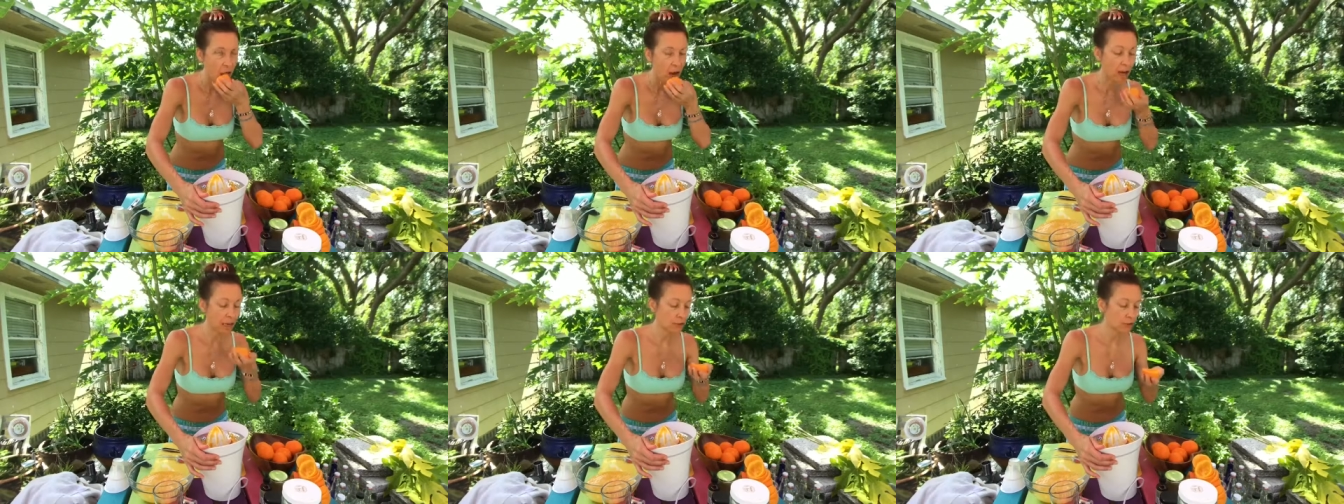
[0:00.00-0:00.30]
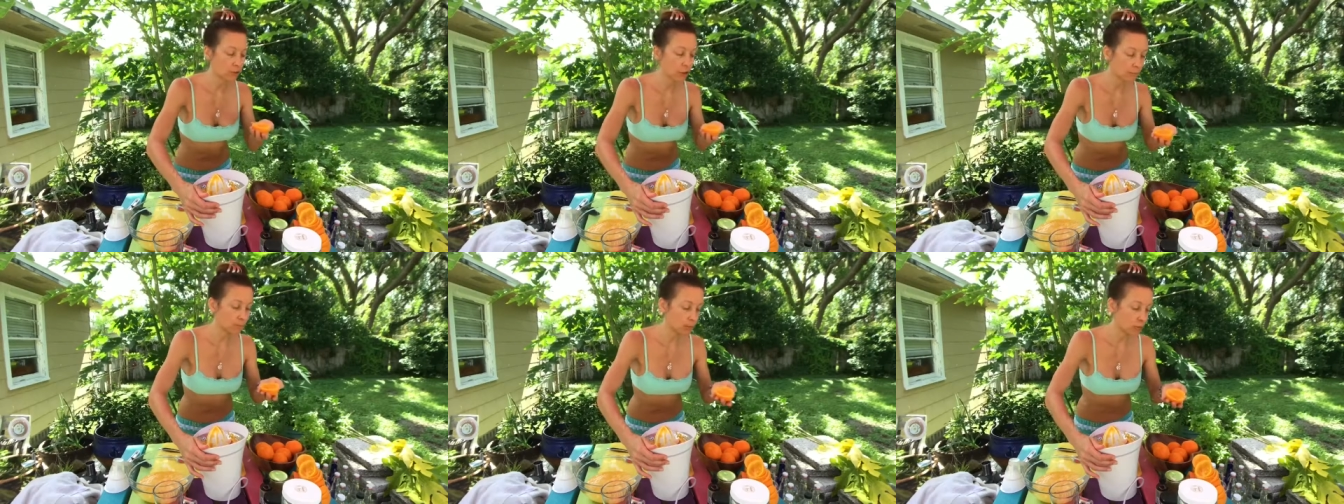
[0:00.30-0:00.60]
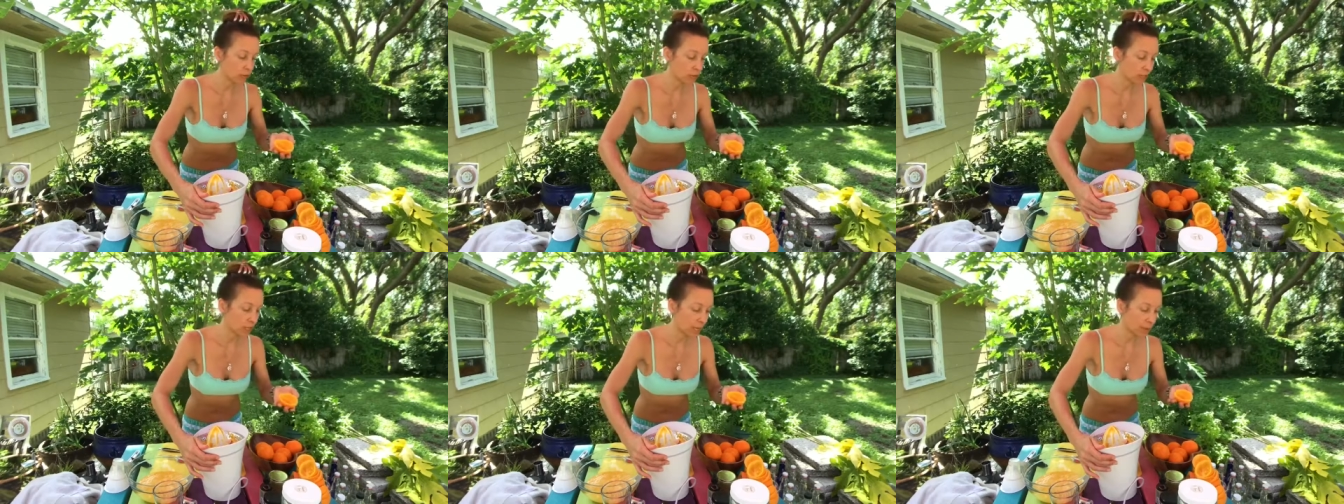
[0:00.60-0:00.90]
I grew up
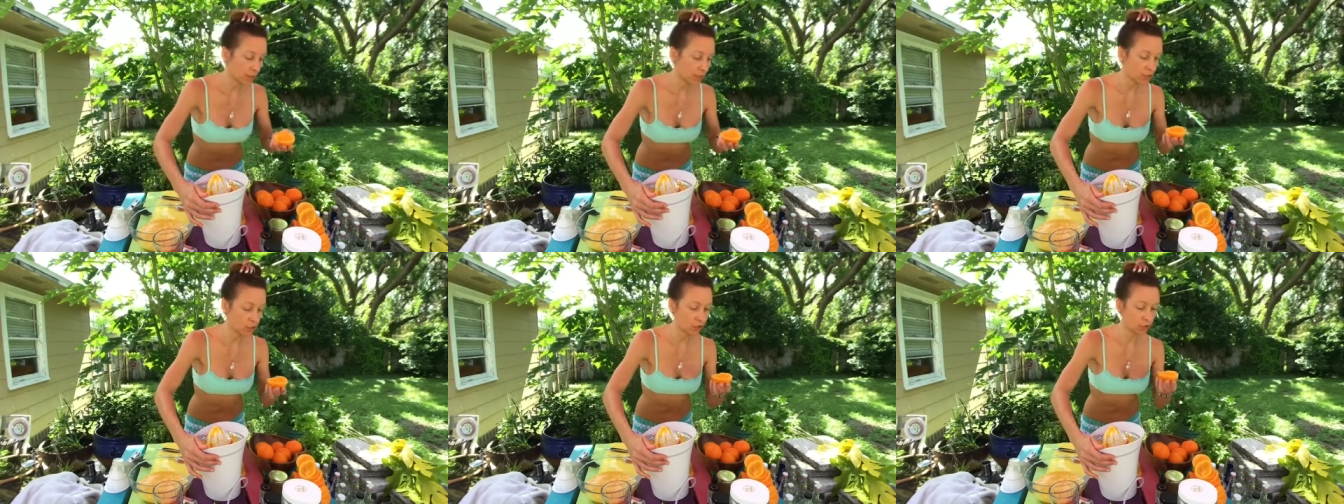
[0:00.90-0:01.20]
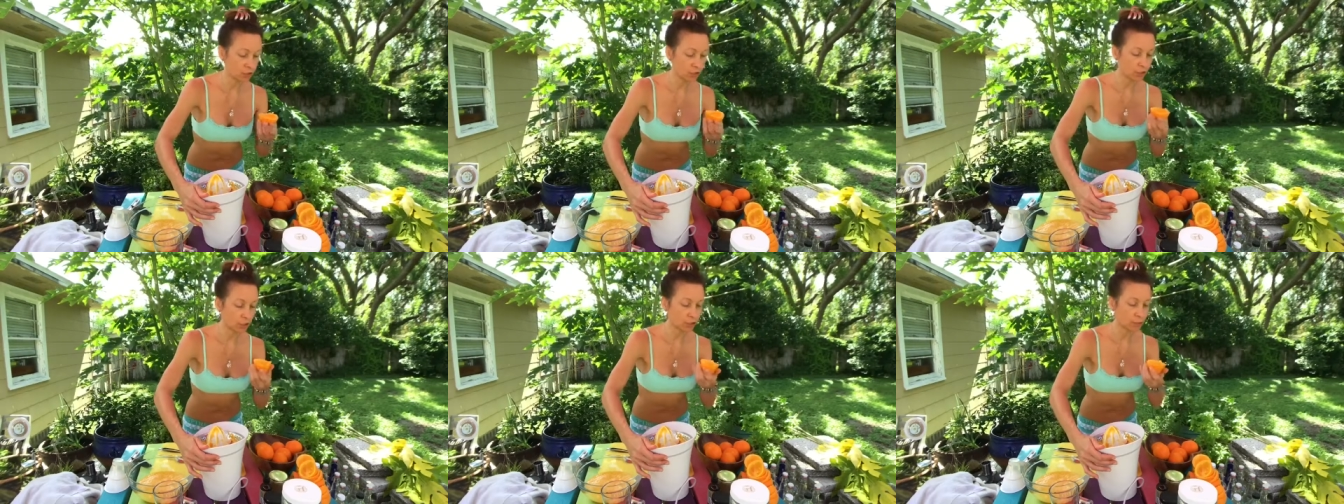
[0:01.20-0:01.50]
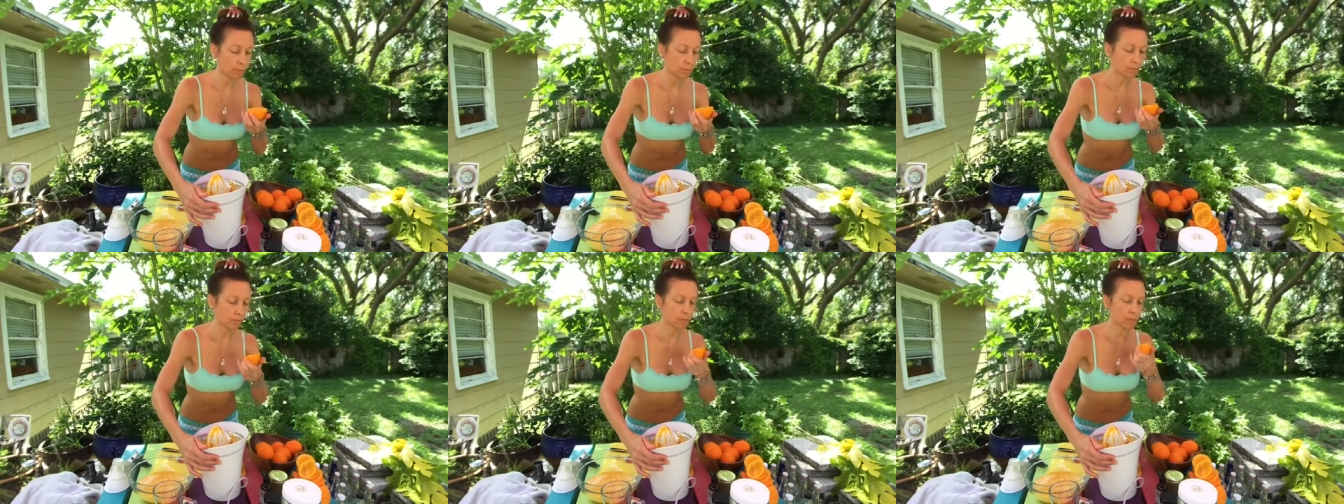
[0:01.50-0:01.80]
climbing trees.
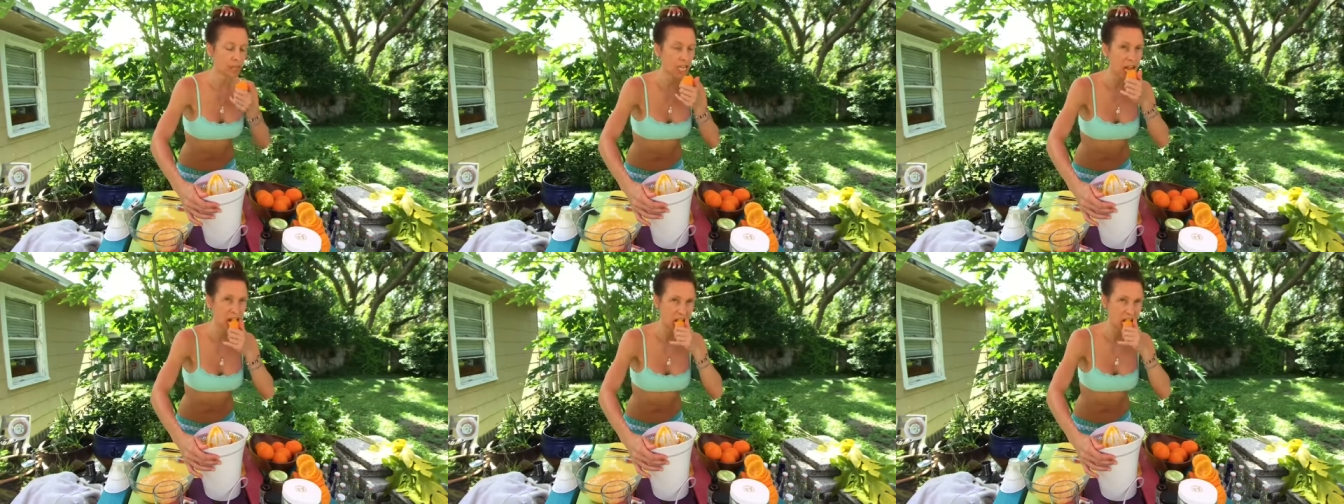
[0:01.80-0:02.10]
Mm.